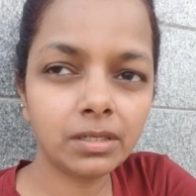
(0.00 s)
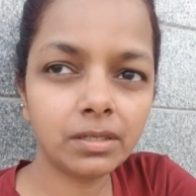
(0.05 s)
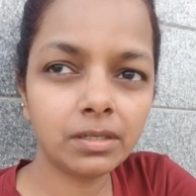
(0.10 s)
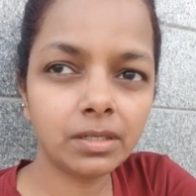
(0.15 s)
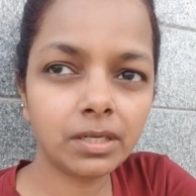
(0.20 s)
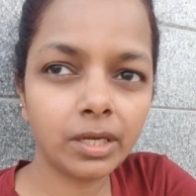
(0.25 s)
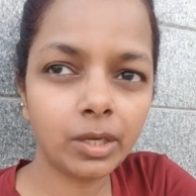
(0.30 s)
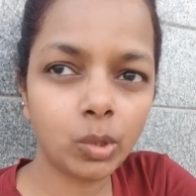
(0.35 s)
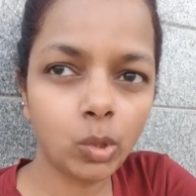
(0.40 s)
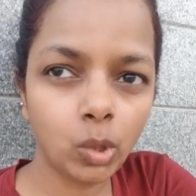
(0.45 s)

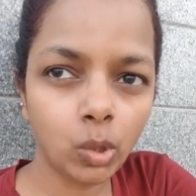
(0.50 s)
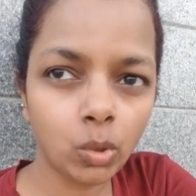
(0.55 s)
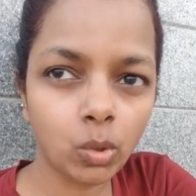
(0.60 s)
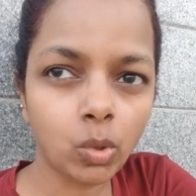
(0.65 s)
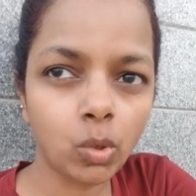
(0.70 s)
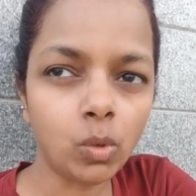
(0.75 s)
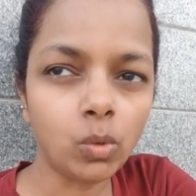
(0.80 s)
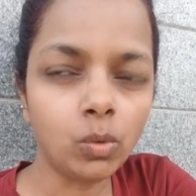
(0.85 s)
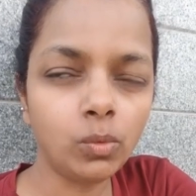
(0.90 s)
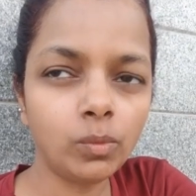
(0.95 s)
grow,
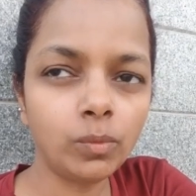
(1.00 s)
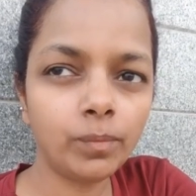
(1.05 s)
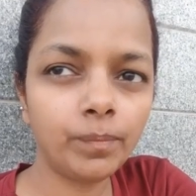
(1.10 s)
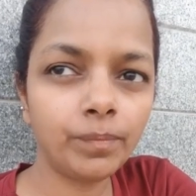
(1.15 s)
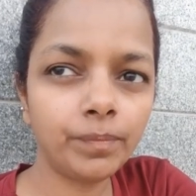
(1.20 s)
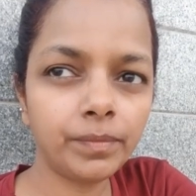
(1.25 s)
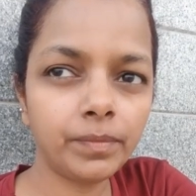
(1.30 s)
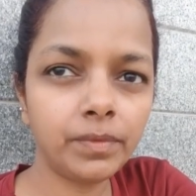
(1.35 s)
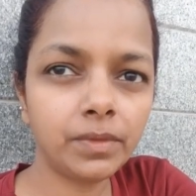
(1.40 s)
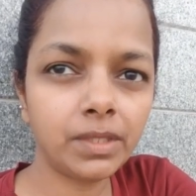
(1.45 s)

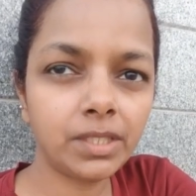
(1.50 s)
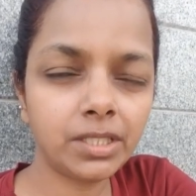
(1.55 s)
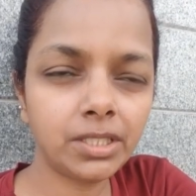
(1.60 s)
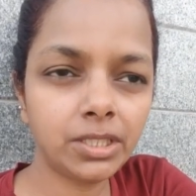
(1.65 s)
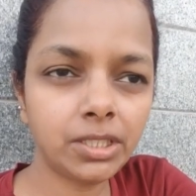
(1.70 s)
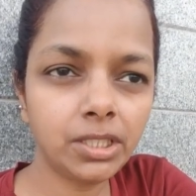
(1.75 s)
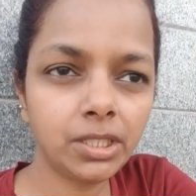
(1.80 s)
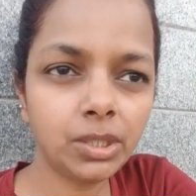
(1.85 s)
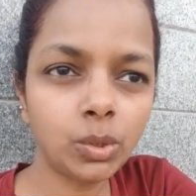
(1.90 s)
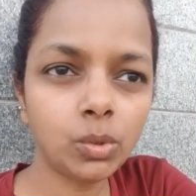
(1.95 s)

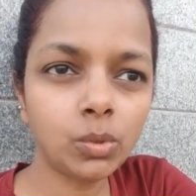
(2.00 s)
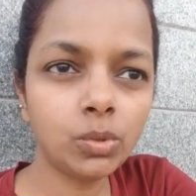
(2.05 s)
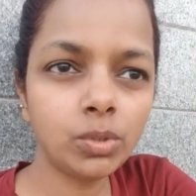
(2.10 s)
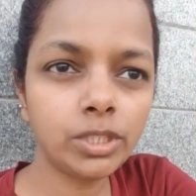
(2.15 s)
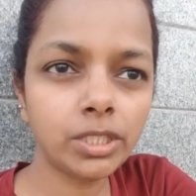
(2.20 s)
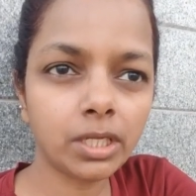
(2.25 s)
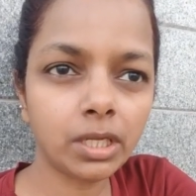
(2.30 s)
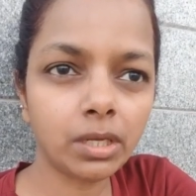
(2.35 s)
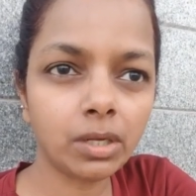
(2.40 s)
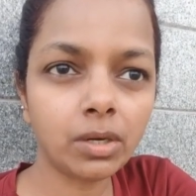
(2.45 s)
she knows
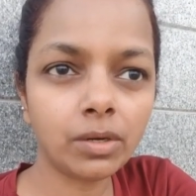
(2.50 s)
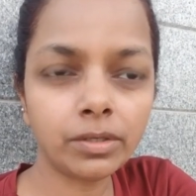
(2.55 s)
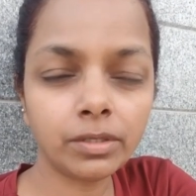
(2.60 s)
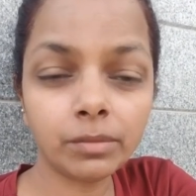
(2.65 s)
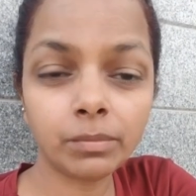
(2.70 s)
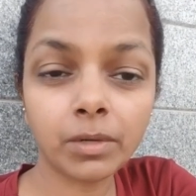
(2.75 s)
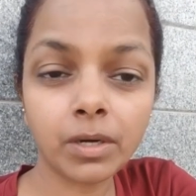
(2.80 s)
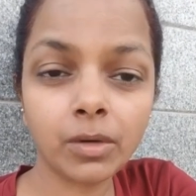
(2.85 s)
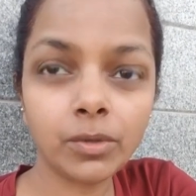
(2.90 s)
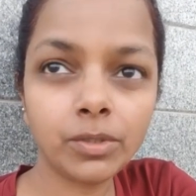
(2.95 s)
a lot
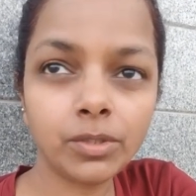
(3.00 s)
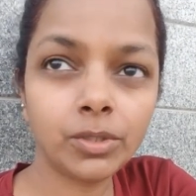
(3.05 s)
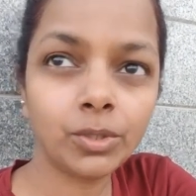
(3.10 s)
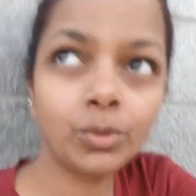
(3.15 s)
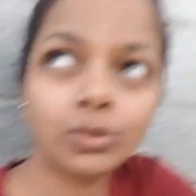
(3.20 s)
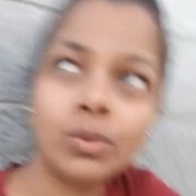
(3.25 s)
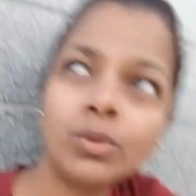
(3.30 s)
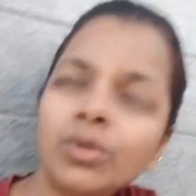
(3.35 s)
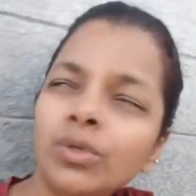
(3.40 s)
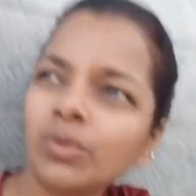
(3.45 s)
about you.
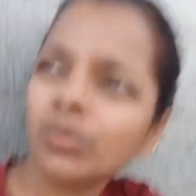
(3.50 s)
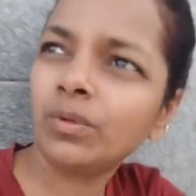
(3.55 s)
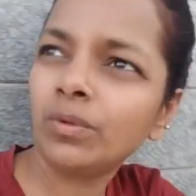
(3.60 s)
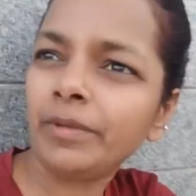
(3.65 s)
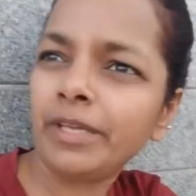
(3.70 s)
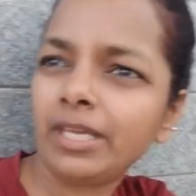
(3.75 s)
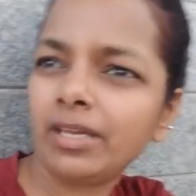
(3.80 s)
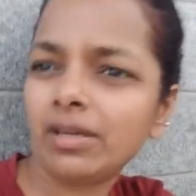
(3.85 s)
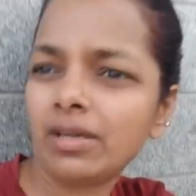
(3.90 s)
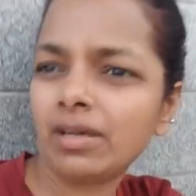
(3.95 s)
Oh my
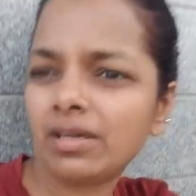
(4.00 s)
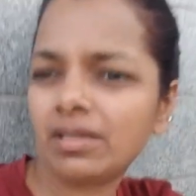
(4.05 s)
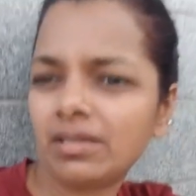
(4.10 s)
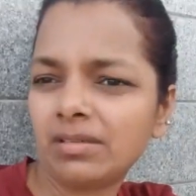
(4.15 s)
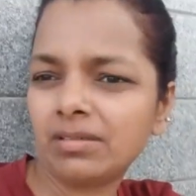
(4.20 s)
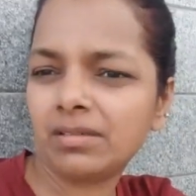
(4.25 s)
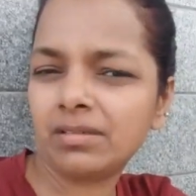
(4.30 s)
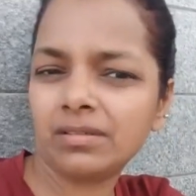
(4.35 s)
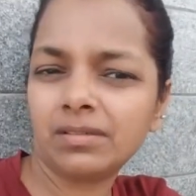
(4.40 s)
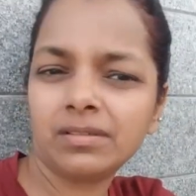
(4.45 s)
god,
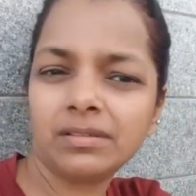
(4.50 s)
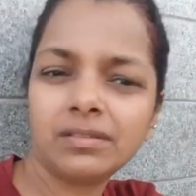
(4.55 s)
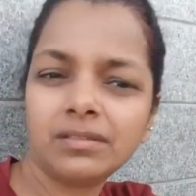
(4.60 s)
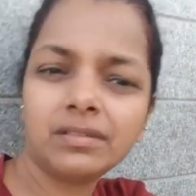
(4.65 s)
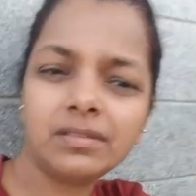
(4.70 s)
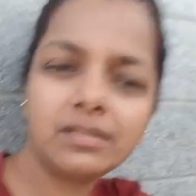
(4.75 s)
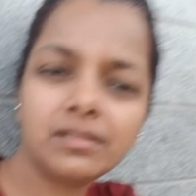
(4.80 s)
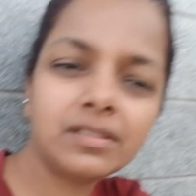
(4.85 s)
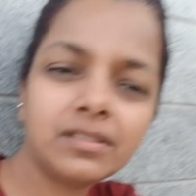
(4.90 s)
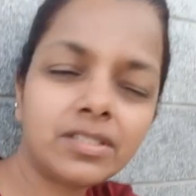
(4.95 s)

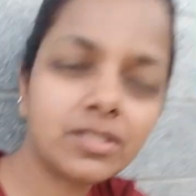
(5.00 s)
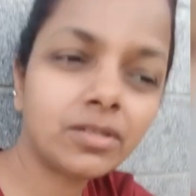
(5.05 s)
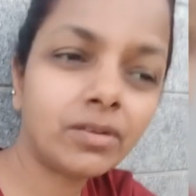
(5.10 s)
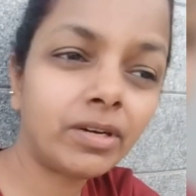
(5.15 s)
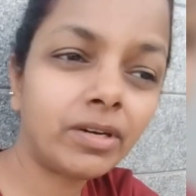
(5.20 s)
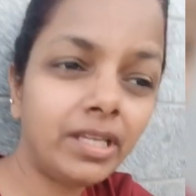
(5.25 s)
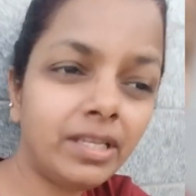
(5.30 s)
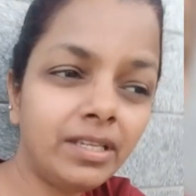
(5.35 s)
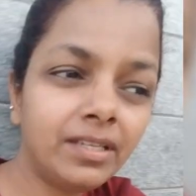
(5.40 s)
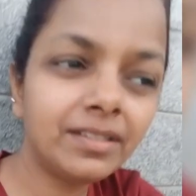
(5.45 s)

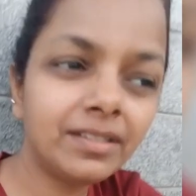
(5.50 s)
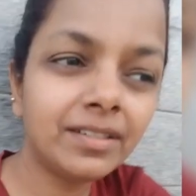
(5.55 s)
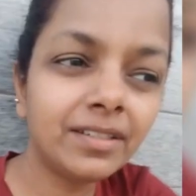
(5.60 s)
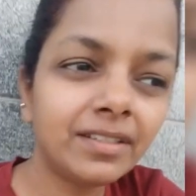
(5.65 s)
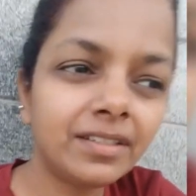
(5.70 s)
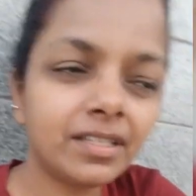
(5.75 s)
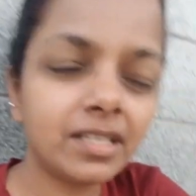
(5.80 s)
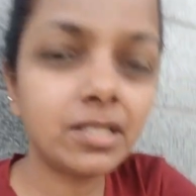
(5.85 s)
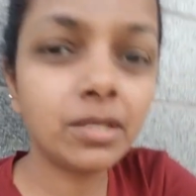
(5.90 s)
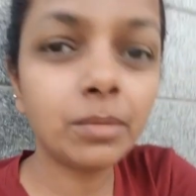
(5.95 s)
sorry,
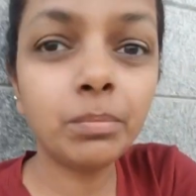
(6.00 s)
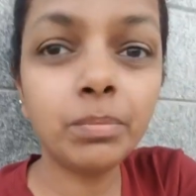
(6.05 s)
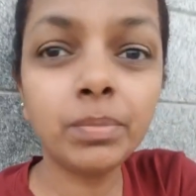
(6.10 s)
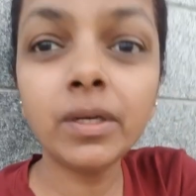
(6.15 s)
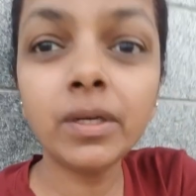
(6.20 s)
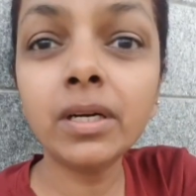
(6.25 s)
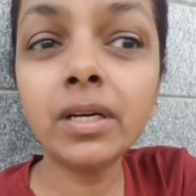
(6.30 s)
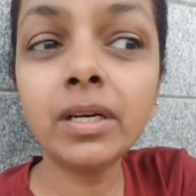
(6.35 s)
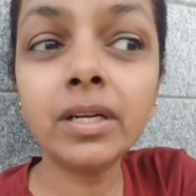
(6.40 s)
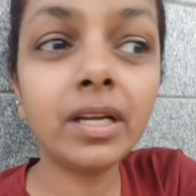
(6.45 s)
it's a
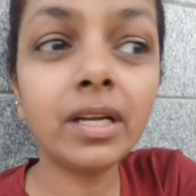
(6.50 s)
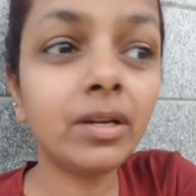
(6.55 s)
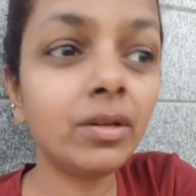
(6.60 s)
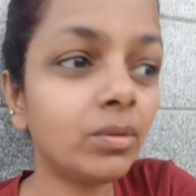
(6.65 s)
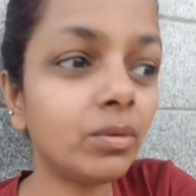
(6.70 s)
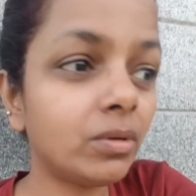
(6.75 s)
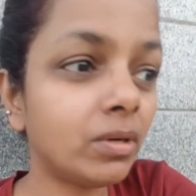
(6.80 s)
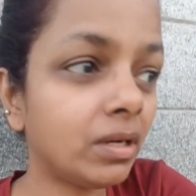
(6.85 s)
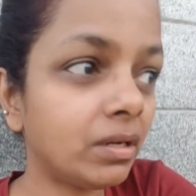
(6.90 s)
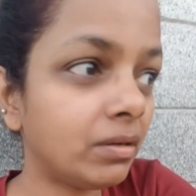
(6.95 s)
bird, I don't
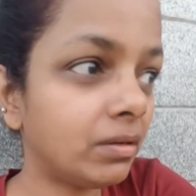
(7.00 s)
know.